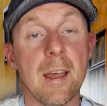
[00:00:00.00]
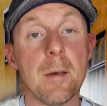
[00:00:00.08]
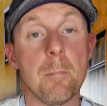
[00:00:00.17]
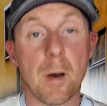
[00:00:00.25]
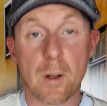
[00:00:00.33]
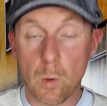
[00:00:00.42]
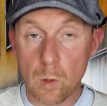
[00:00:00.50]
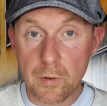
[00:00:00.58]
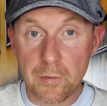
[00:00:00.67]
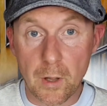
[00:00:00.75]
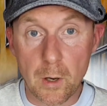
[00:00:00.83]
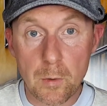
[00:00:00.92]
But
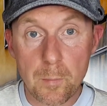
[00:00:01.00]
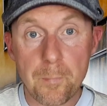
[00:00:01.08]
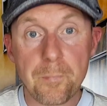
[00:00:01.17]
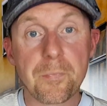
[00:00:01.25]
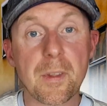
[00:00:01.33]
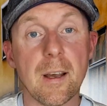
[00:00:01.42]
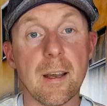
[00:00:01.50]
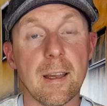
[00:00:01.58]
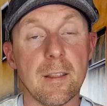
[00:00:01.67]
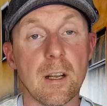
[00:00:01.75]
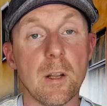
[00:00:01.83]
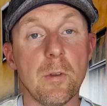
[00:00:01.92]
also in
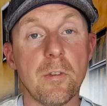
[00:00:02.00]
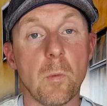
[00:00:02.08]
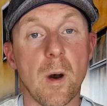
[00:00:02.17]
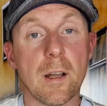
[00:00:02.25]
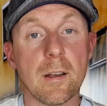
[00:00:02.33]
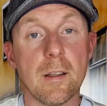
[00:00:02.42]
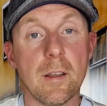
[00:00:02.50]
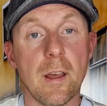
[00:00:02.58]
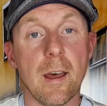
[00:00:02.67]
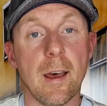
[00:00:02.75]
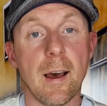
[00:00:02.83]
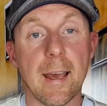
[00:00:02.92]
the loose one,
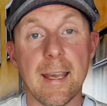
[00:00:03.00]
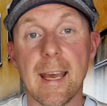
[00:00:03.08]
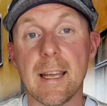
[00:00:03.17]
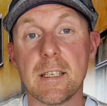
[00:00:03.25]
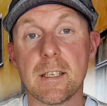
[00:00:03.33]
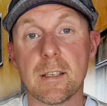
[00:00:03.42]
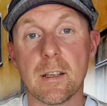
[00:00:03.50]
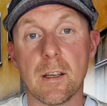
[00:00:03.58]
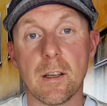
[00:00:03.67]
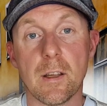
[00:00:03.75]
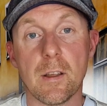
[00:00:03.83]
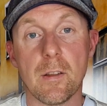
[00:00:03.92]
I get
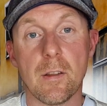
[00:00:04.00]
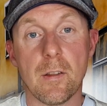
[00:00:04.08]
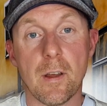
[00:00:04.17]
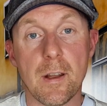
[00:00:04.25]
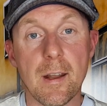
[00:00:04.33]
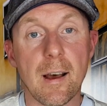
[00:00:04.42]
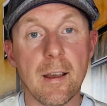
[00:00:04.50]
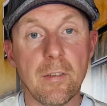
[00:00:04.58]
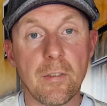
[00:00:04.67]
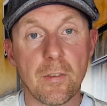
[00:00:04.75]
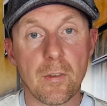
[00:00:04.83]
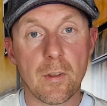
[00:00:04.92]
a
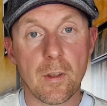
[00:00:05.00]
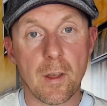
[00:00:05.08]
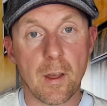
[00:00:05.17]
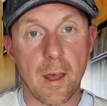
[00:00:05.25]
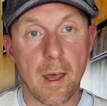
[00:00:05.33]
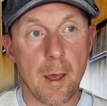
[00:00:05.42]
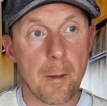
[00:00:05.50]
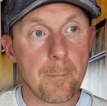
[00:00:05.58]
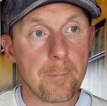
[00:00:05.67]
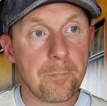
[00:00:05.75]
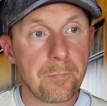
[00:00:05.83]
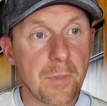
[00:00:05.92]
nice
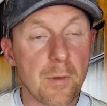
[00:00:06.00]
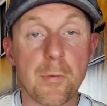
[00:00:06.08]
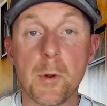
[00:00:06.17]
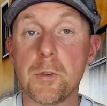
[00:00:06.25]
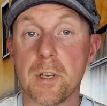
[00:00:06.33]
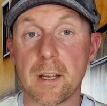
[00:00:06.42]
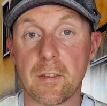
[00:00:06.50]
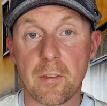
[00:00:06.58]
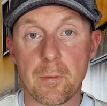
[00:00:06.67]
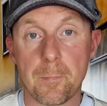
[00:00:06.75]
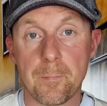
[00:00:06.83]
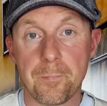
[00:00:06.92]
fruitiness,
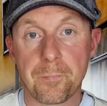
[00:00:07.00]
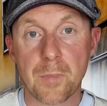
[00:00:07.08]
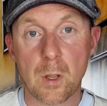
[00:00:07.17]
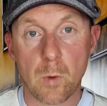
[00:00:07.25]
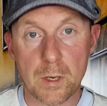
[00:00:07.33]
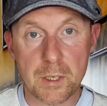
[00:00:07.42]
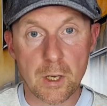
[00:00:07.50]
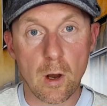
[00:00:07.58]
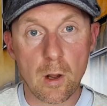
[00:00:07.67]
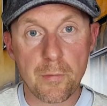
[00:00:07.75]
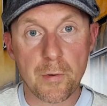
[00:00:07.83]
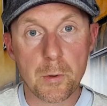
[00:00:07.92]
quite
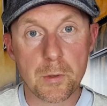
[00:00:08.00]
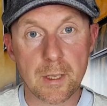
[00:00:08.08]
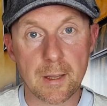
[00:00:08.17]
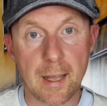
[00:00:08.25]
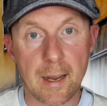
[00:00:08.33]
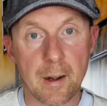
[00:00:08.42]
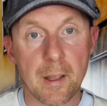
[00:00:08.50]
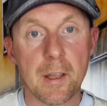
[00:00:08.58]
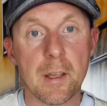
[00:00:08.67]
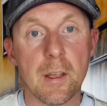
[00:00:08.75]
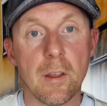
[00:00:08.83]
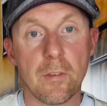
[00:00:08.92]
dark fruit in there.
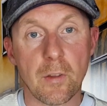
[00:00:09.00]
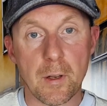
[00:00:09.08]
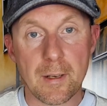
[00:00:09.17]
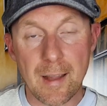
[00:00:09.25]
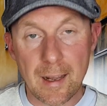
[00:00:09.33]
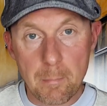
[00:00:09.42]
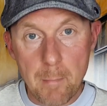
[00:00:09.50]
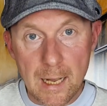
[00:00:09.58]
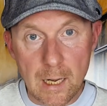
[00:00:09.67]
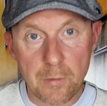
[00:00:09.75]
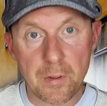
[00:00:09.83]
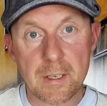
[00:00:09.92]
So that
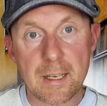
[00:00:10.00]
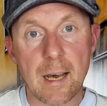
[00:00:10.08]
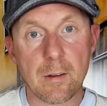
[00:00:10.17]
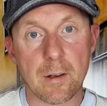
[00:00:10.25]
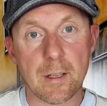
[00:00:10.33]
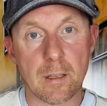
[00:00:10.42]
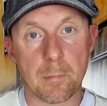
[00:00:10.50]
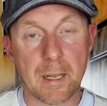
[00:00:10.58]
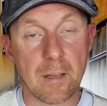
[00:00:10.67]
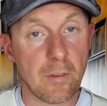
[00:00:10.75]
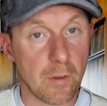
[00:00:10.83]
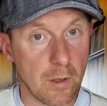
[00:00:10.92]
mellows it down a little bit.
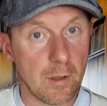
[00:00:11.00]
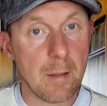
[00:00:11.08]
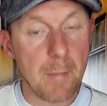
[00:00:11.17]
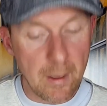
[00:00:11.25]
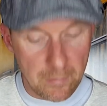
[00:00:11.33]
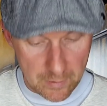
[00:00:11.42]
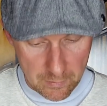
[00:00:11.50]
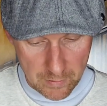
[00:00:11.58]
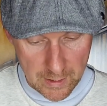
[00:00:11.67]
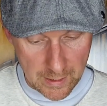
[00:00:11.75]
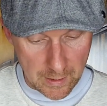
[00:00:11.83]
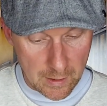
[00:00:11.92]
So it makes it a
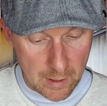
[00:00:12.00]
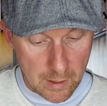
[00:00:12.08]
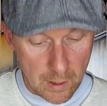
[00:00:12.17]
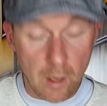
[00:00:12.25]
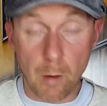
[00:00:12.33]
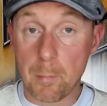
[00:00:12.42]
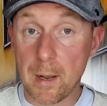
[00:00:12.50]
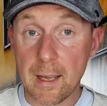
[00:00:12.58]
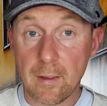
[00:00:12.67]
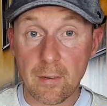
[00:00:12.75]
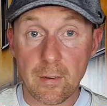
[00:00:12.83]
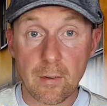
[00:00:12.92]
really
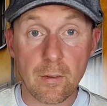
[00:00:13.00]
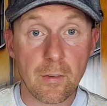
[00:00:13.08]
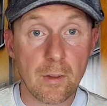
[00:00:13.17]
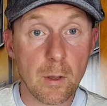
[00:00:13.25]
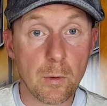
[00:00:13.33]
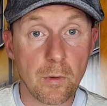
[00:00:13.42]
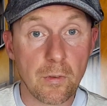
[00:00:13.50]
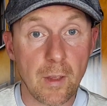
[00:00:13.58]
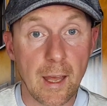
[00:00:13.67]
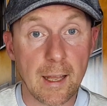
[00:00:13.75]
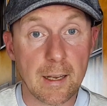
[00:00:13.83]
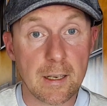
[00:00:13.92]
complex snus,
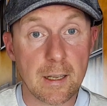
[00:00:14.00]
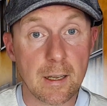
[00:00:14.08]
and